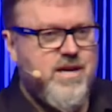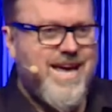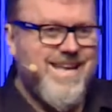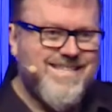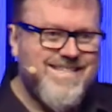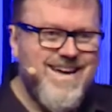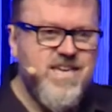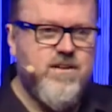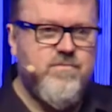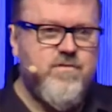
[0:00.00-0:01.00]
and
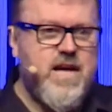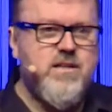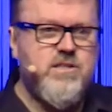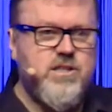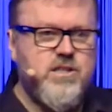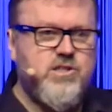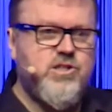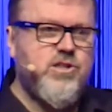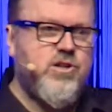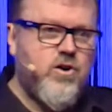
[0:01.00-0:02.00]
take
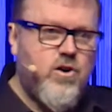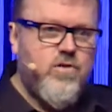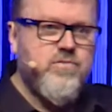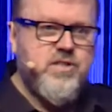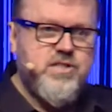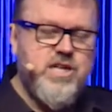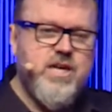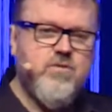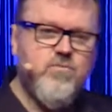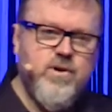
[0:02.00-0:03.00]
advantage of the tech
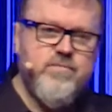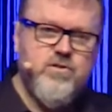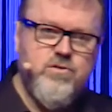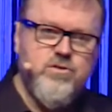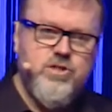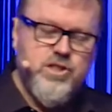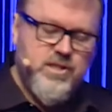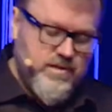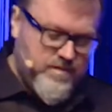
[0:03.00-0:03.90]
revolution.